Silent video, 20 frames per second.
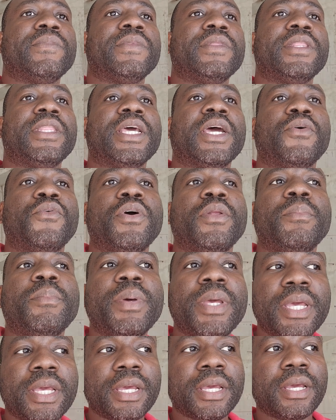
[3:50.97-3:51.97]
There will
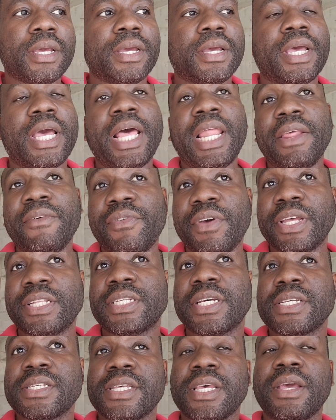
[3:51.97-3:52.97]
be
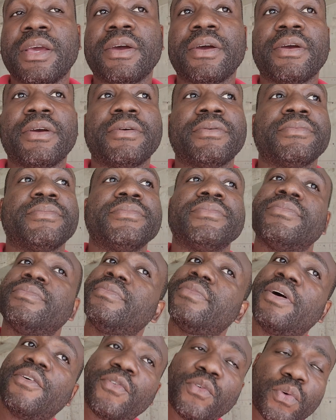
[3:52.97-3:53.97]
elevators here,
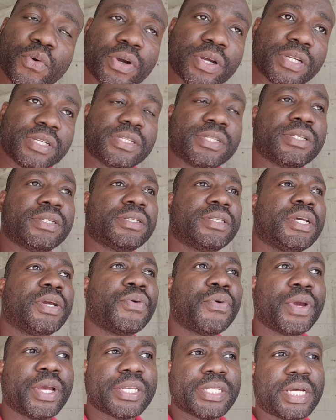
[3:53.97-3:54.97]
of course,
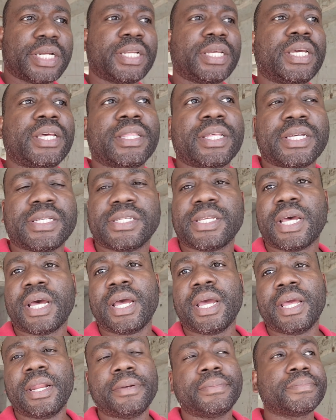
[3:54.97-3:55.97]
stairways on either
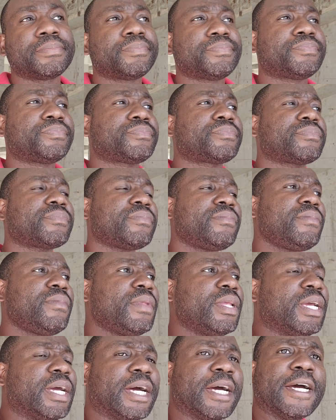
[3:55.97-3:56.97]
side.
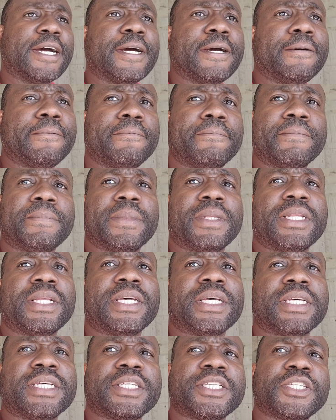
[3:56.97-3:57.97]

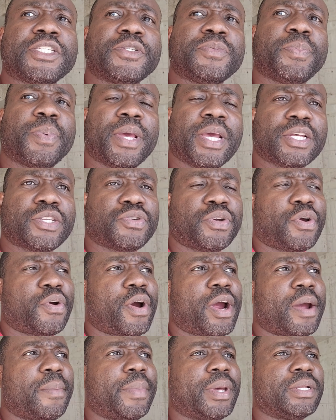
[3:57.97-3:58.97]
The space
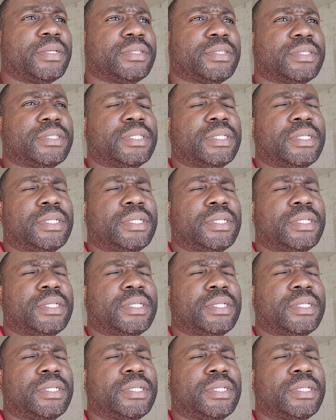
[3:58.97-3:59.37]
requirements,